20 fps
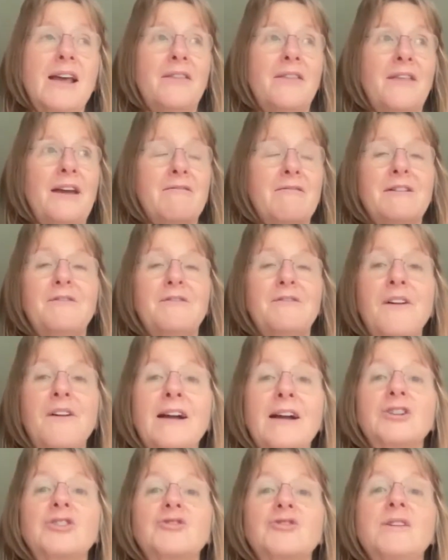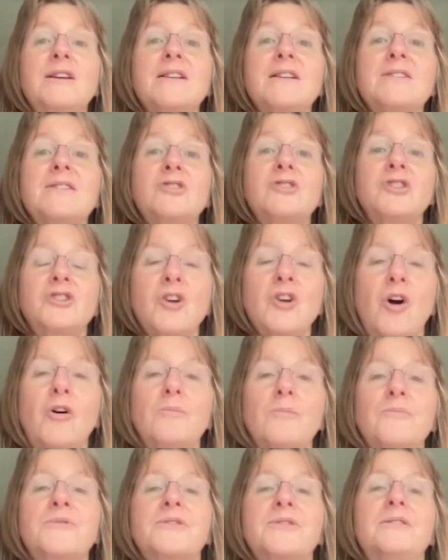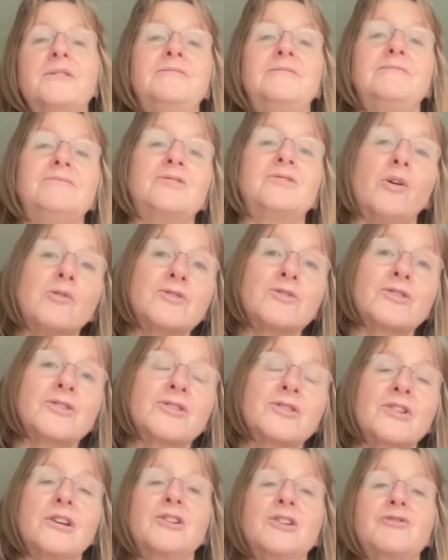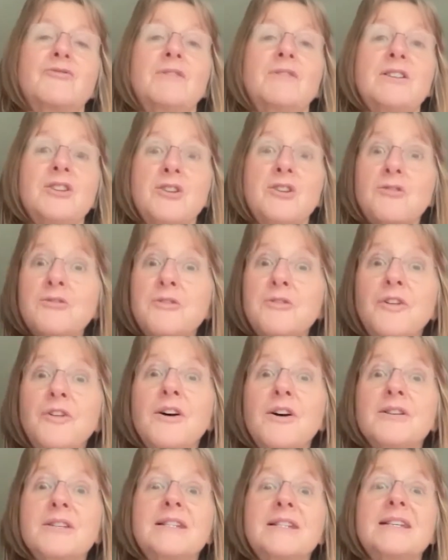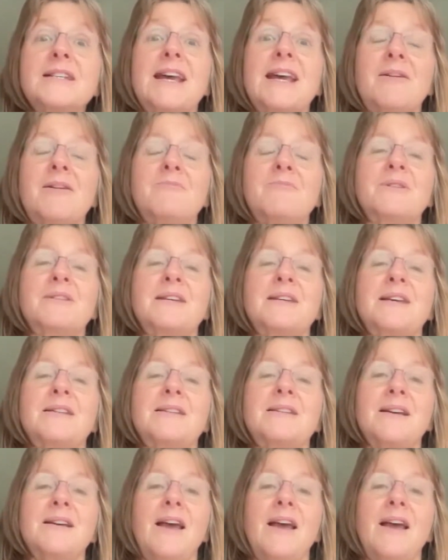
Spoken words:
they're in factories and shops and doctor surgeries, university campuses,